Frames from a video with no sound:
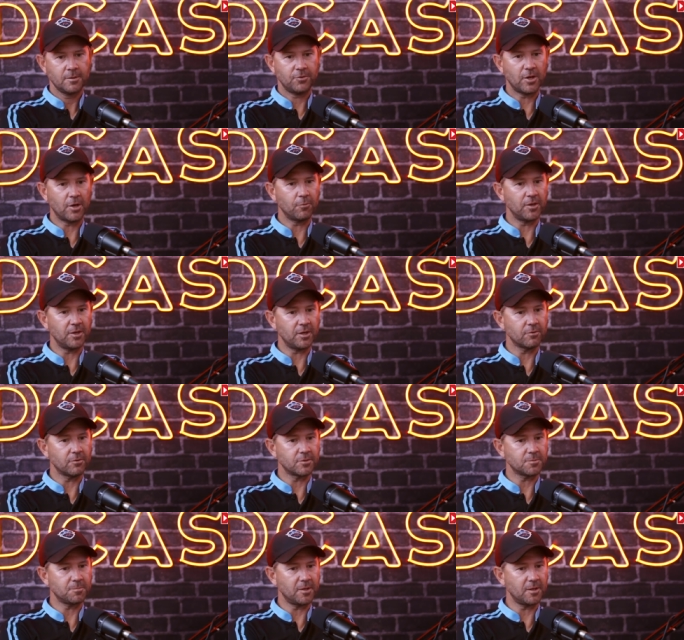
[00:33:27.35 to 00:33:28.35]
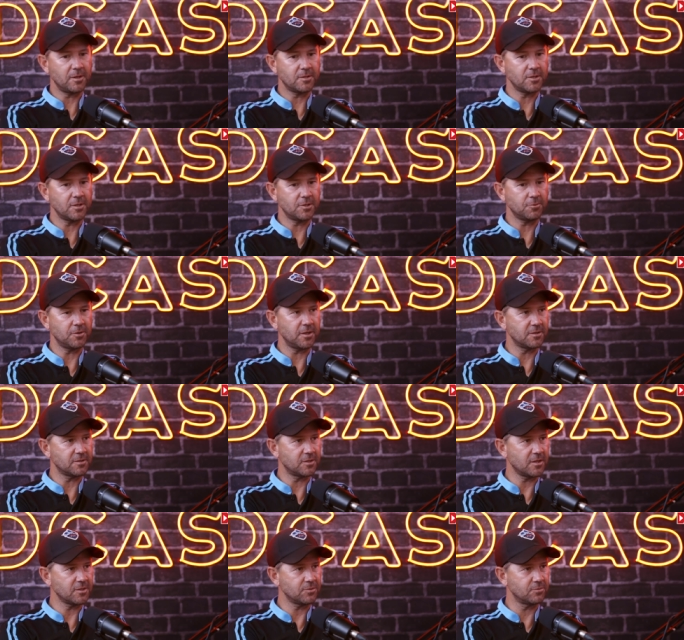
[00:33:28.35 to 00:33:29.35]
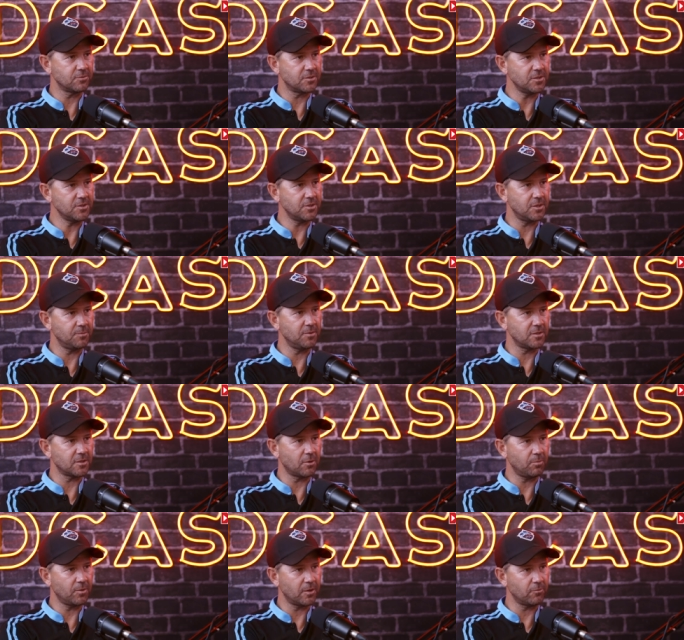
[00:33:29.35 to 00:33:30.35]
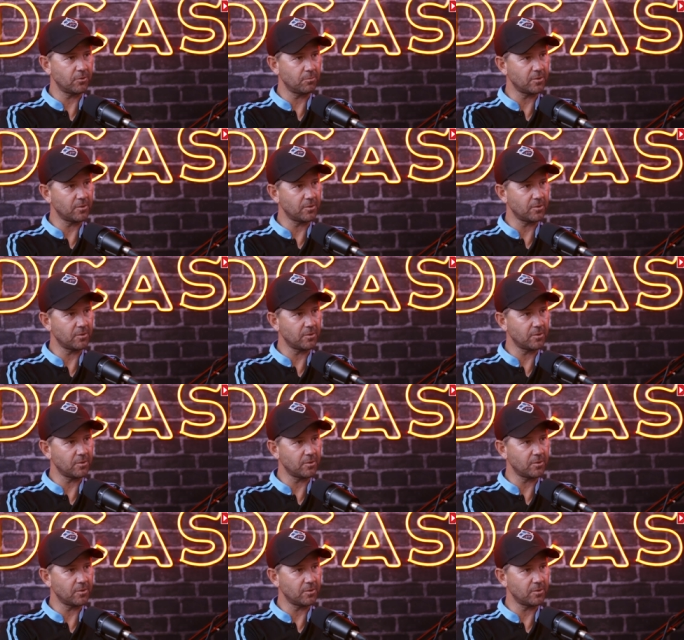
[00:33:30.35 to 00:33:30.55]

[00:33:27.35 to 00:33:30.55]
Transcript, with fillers: nowhere near as many T20 internationals this year because they'll play want